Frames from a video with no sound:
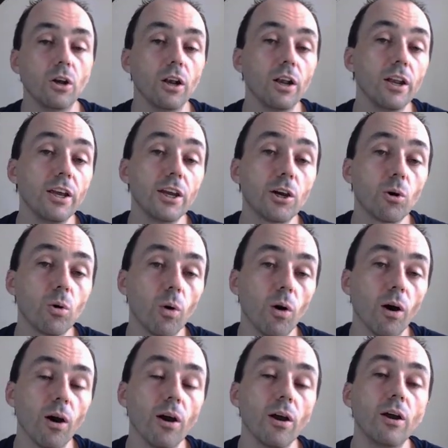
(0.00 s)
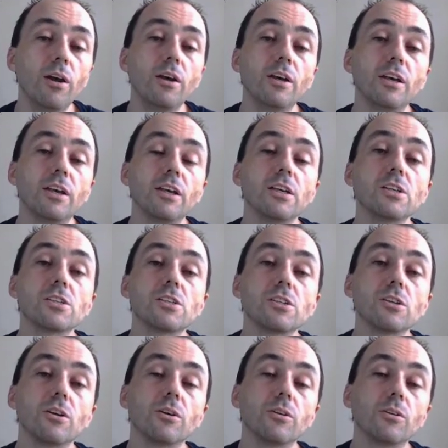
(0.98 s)
Liquor is
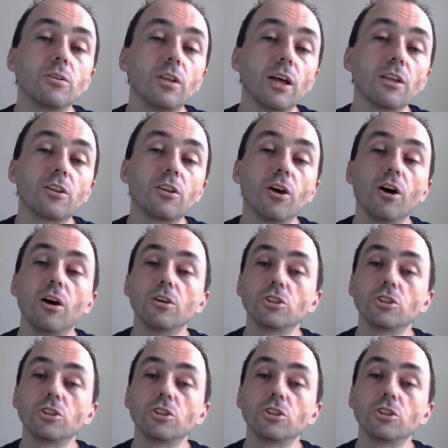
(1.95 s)
data,